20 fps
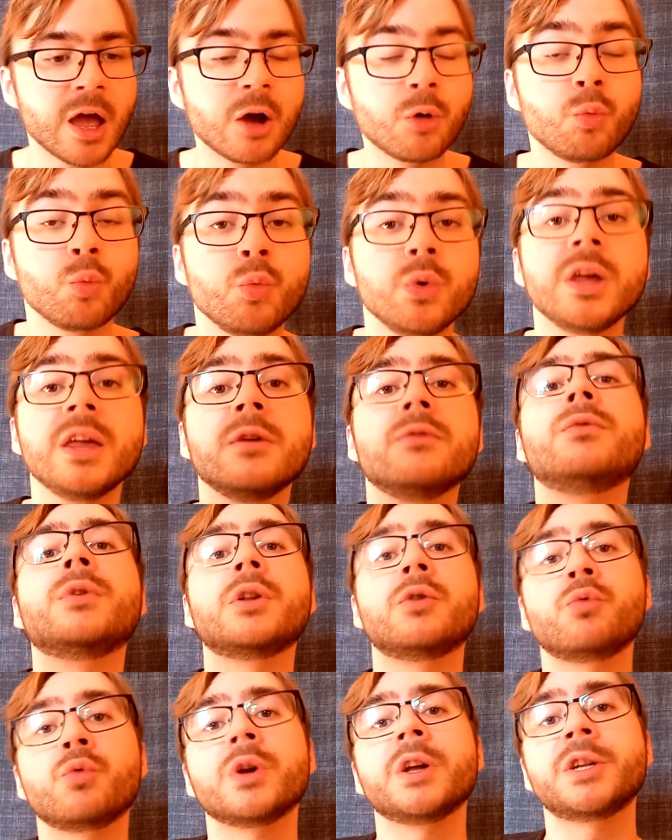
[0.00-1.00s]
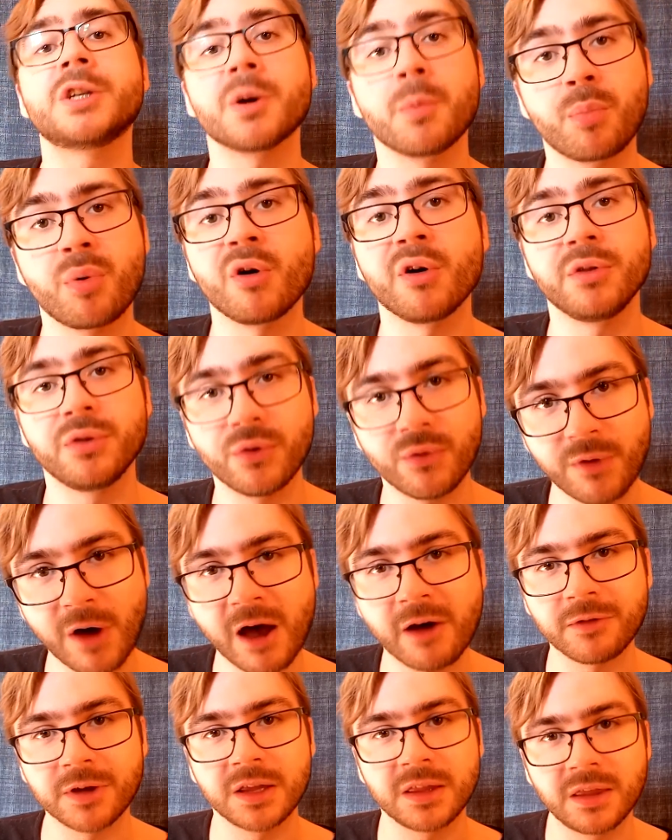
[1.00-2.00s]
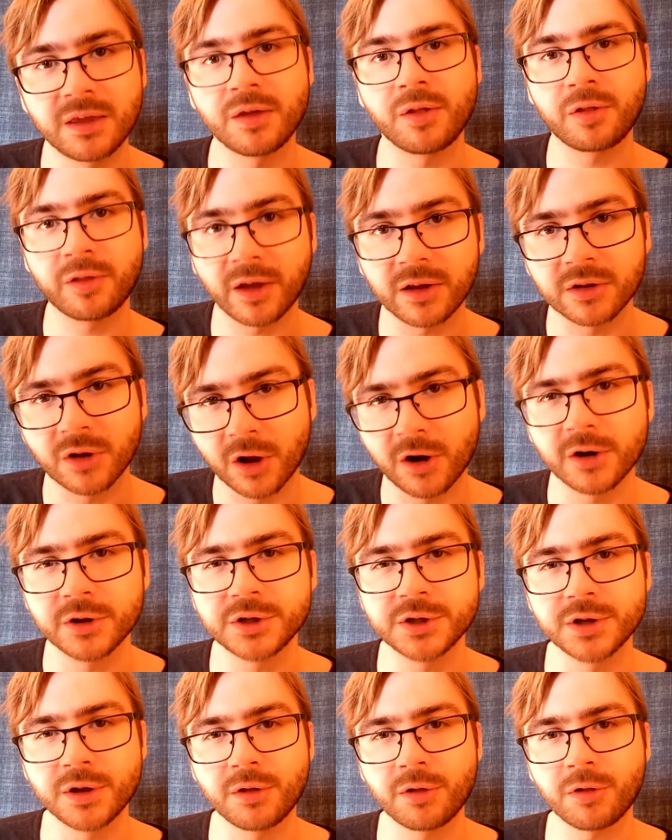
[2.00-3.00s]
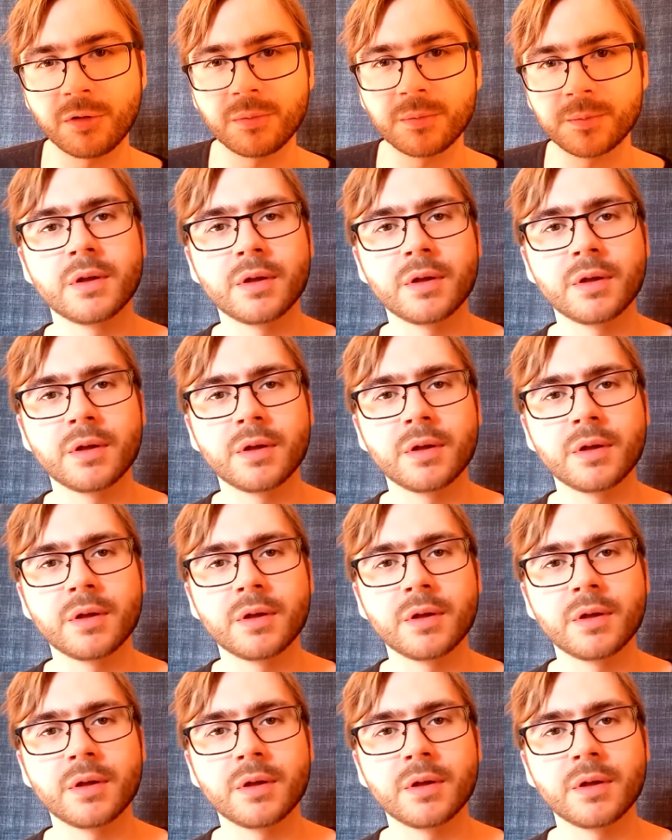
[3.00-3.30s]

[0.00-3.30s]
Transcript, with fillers: we will reach a point of having these technologies.